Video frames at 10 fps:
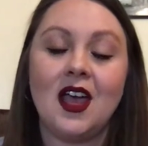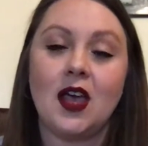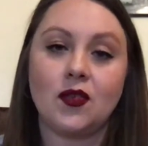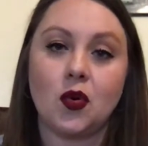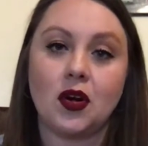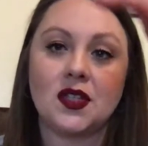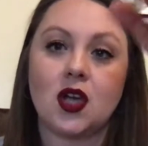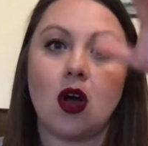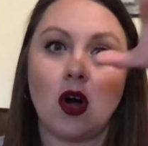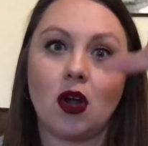of
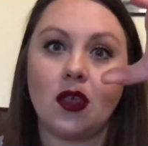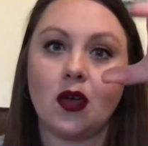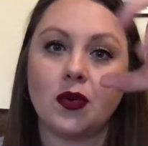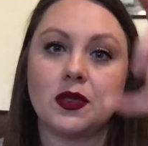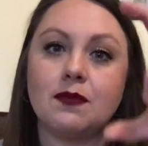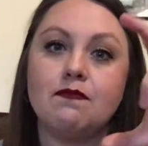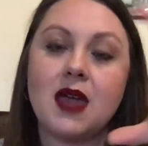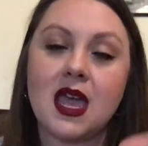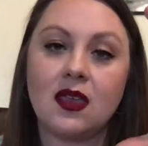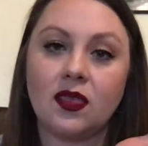course, are those
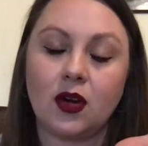main